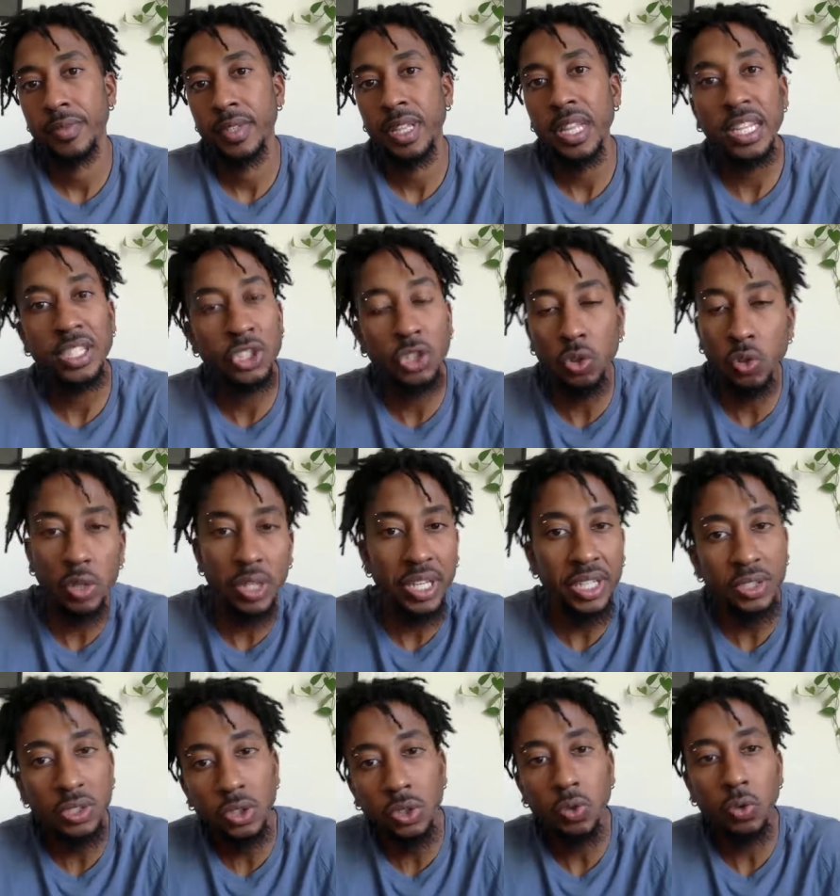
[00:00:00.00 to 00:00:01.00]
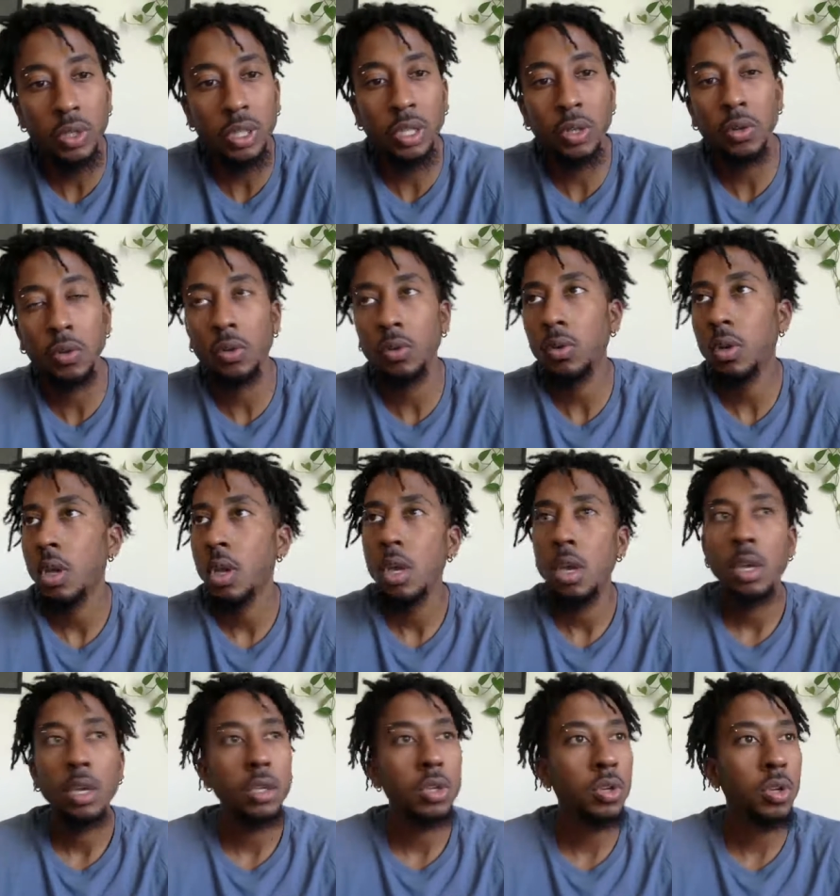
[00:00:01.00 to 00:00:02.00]
Let Julius do a little,
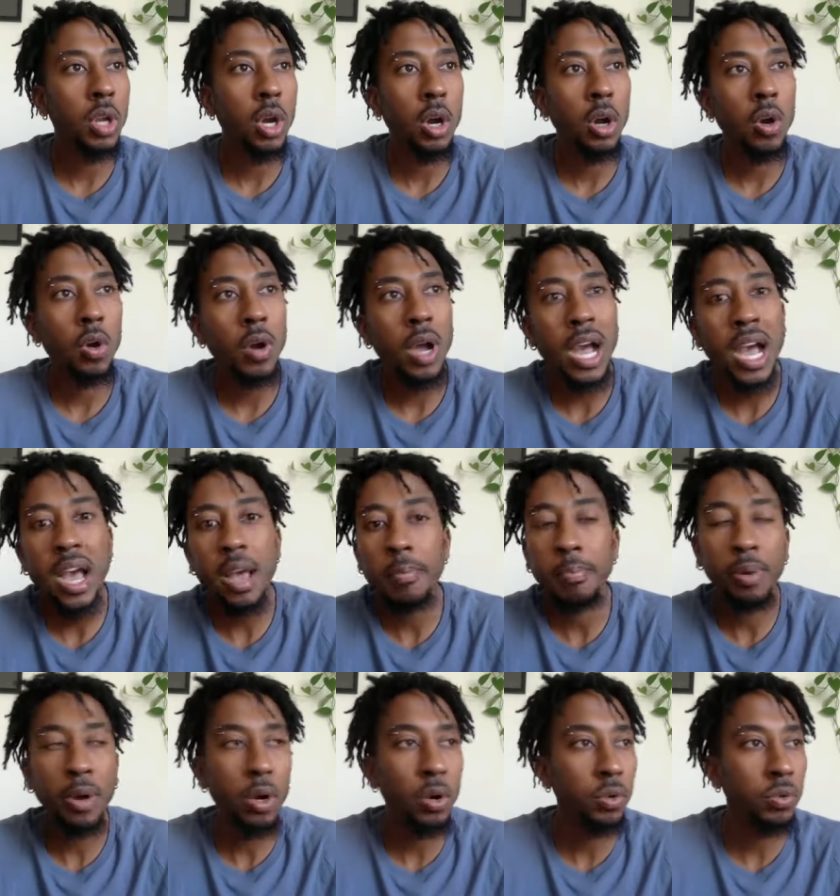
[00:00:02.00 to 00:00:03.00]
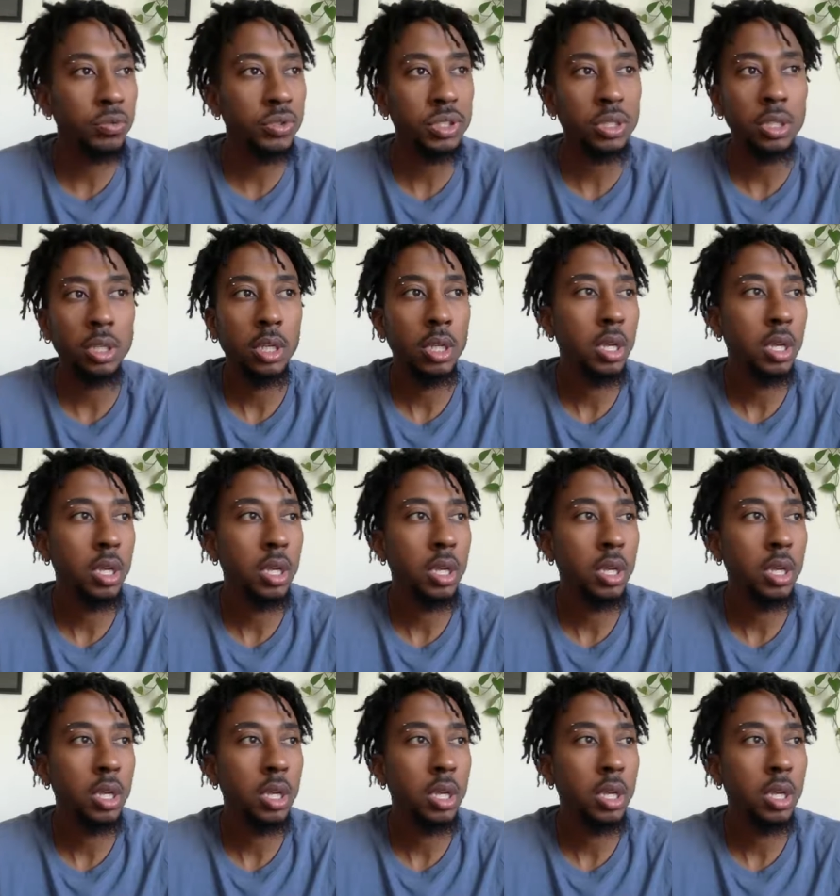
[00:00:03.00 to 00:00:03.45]
high post,